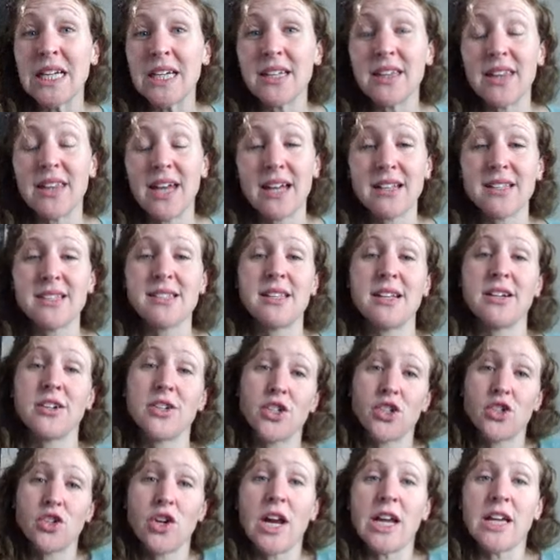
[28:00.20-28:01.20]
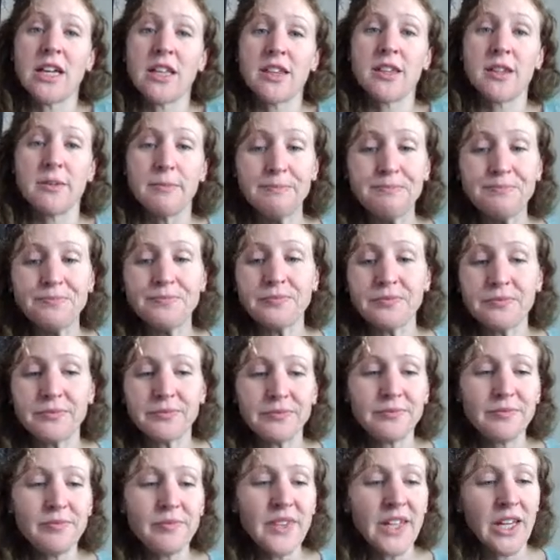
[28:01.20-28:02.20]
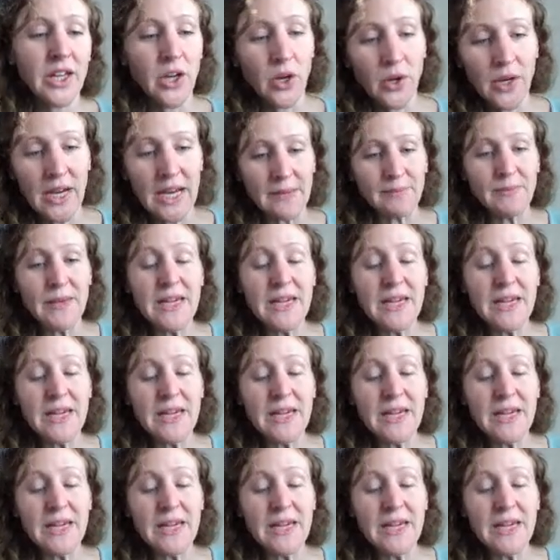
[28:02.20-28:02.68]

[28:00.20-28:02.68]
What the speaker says: that's their strength. Okay,